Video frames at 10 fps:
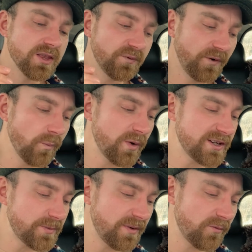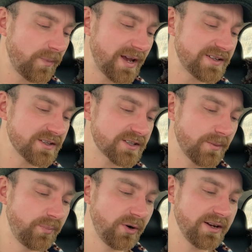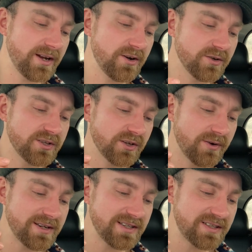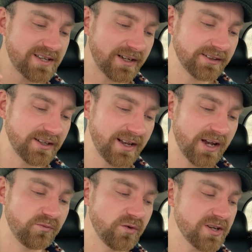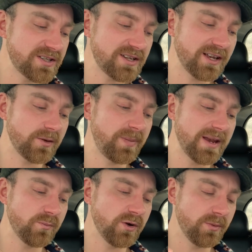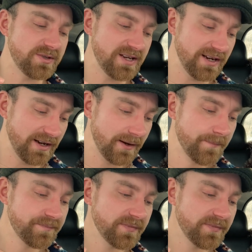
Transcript: The front wings had been replaced at some point and not to the greatest standard. It had rust and the paintwork was needed.